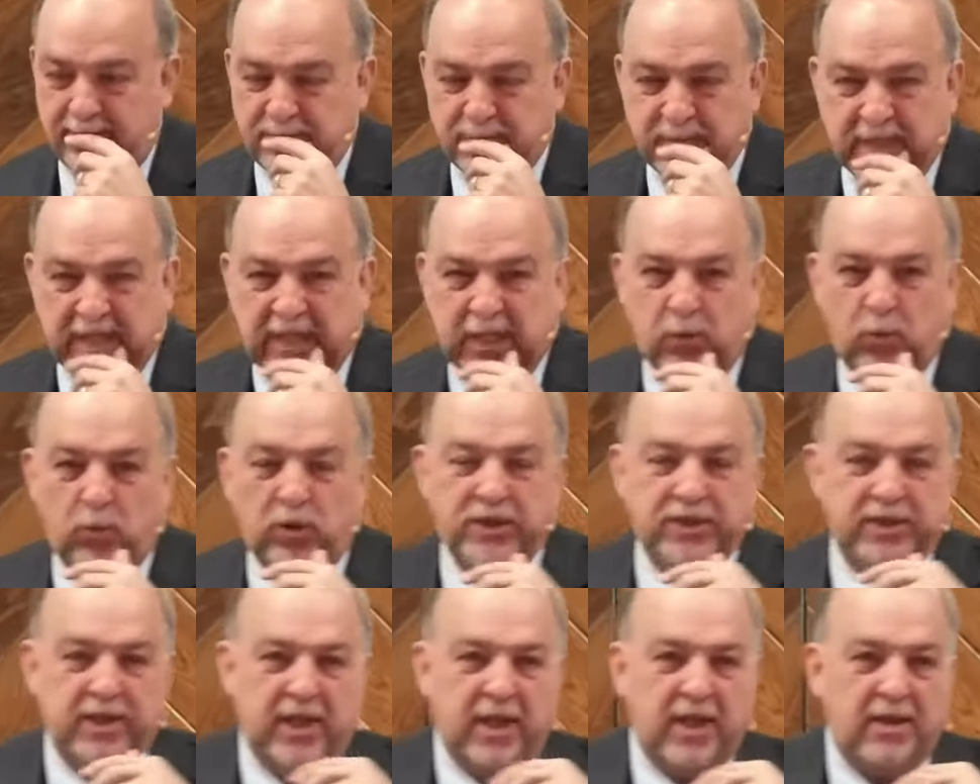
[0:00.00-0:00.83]
He
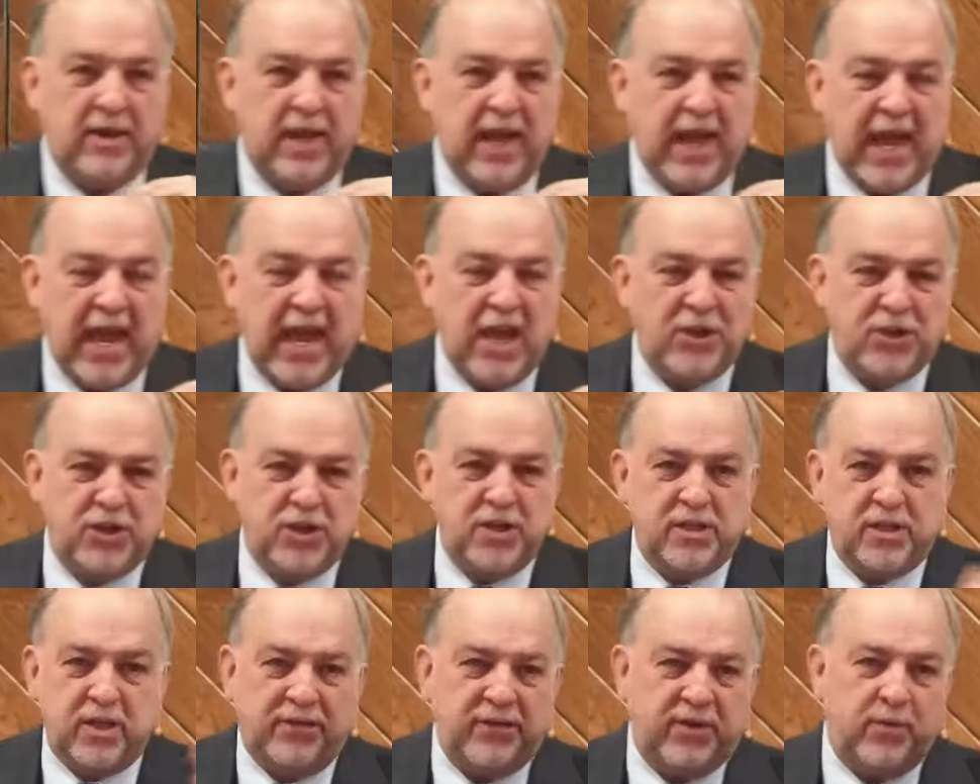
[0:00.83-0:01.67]
was an
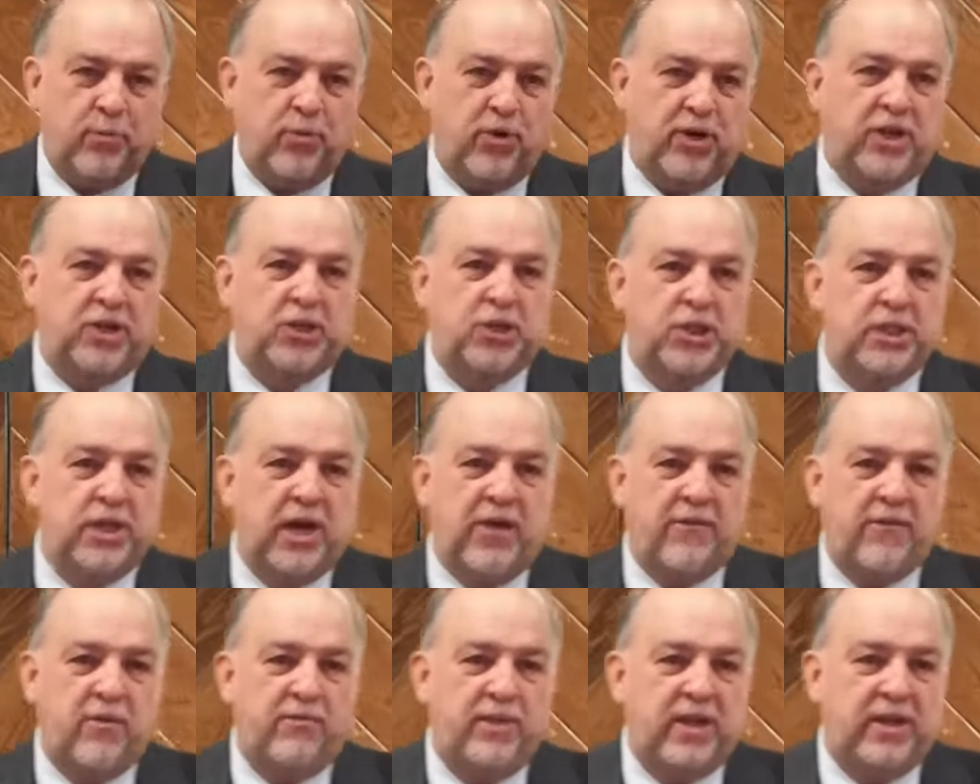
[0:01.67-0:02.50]
agent of the British
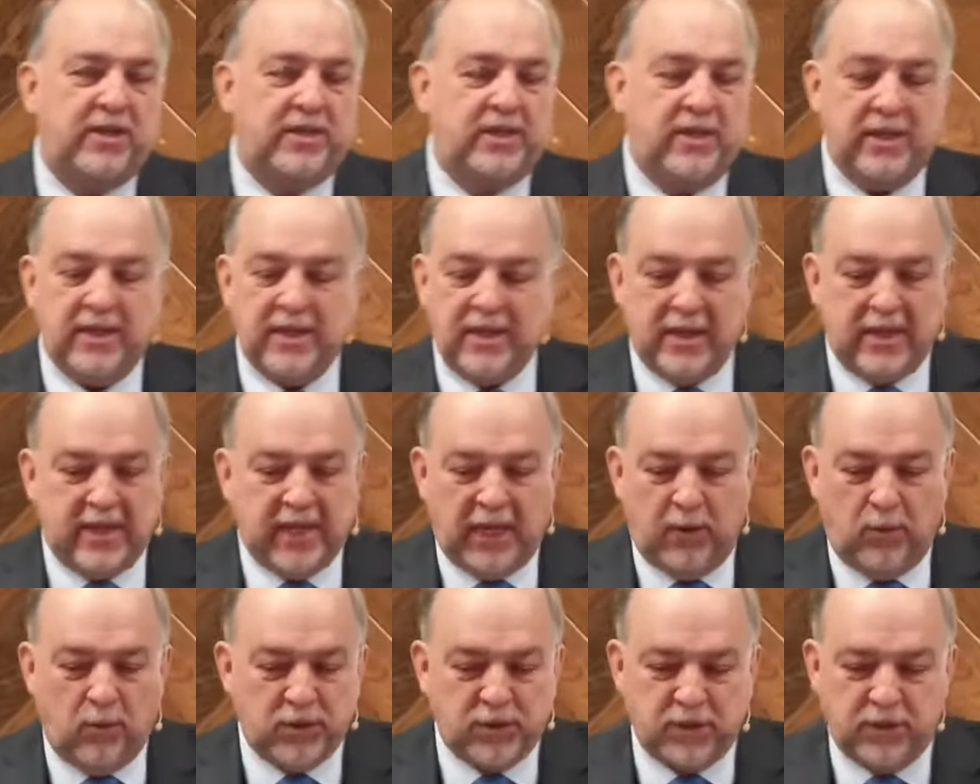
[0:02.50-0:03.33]
government
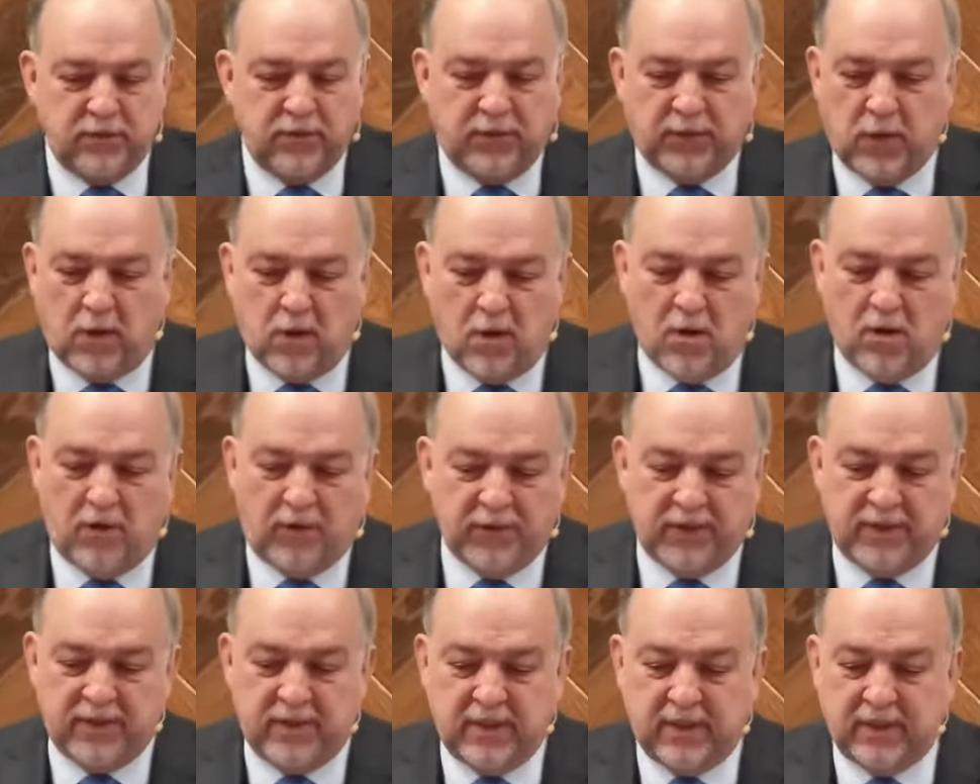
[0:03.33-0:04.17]
he was
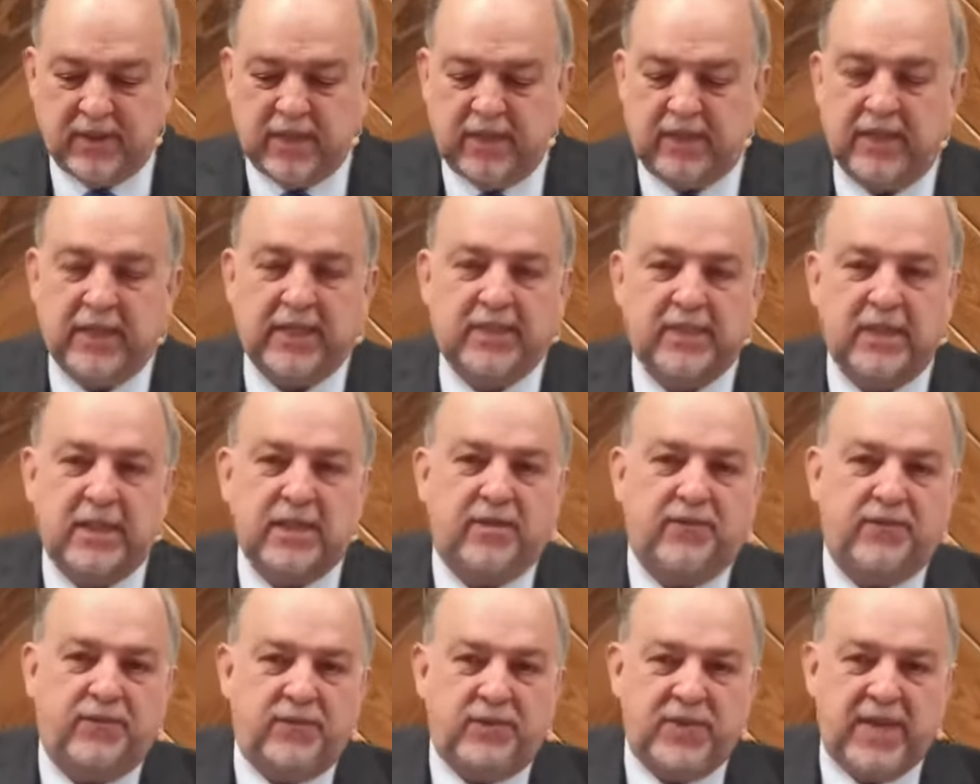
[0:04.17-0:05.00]
involved in the collecting
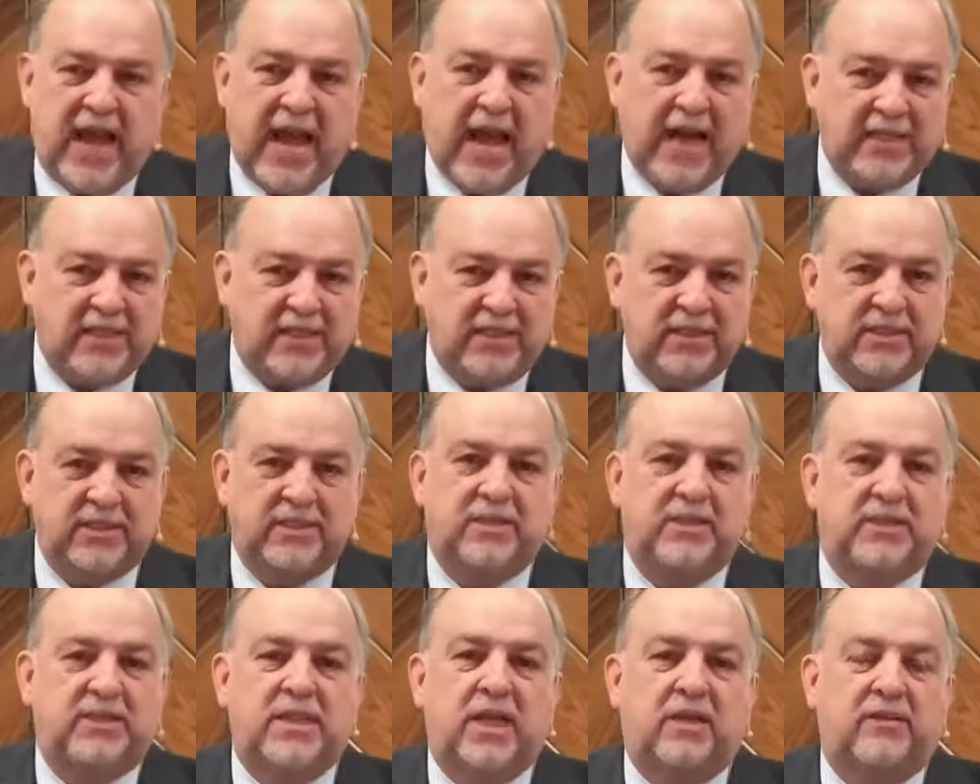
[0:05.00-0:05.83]
of taxes
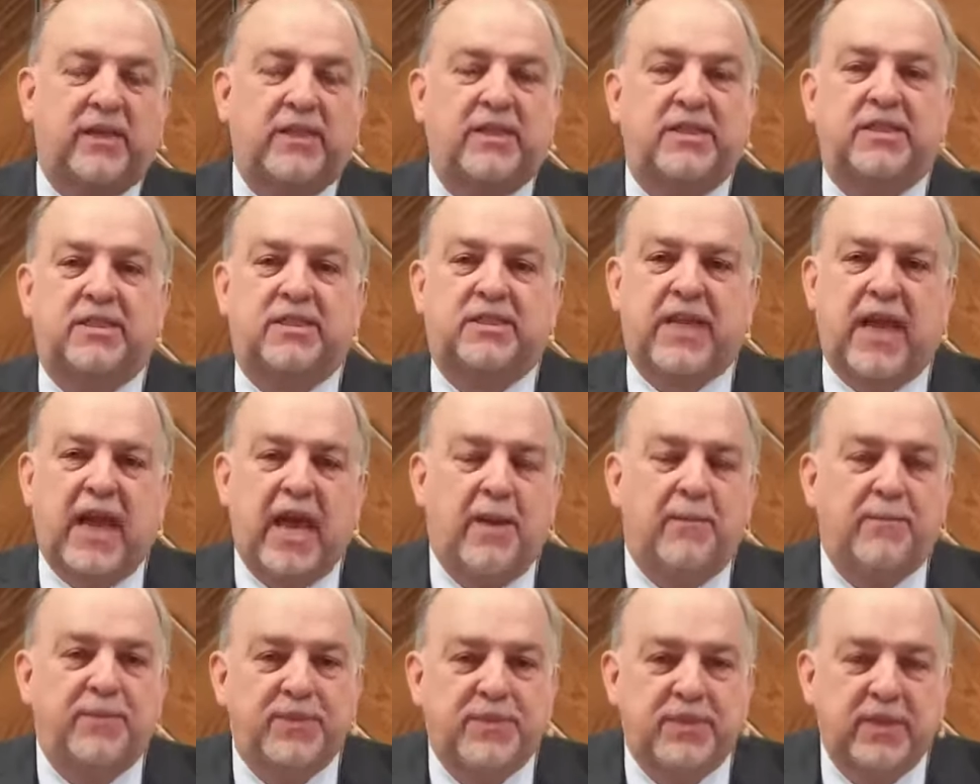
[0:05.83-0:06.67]
and selling
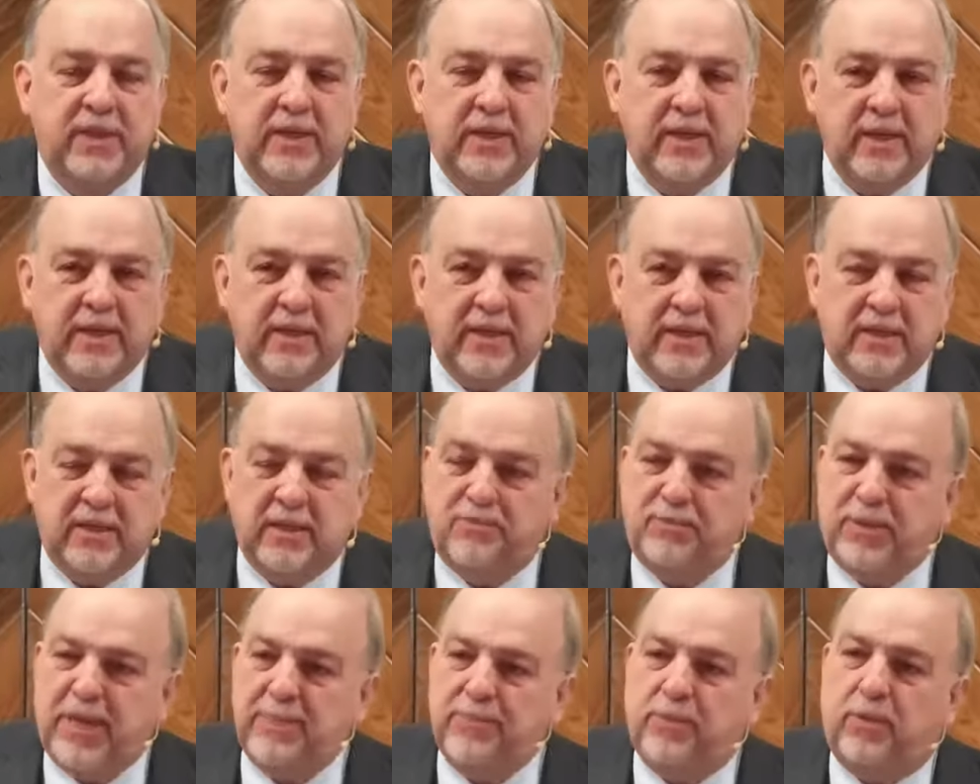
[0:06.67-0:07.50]
stamps, and the
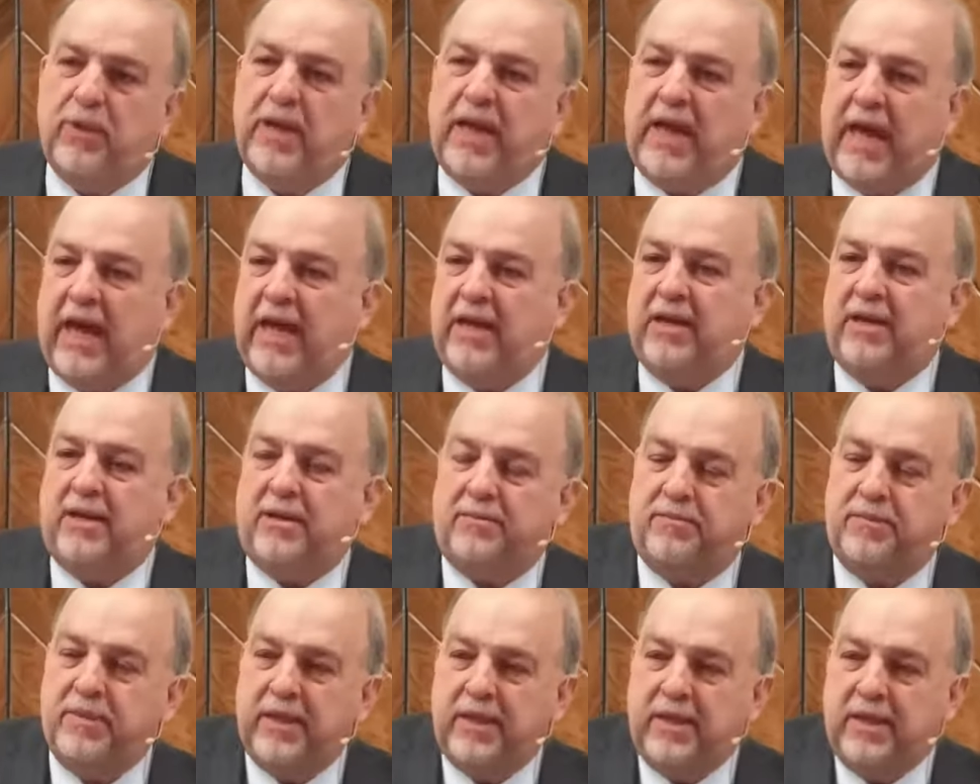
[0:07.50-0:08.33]
people hated him.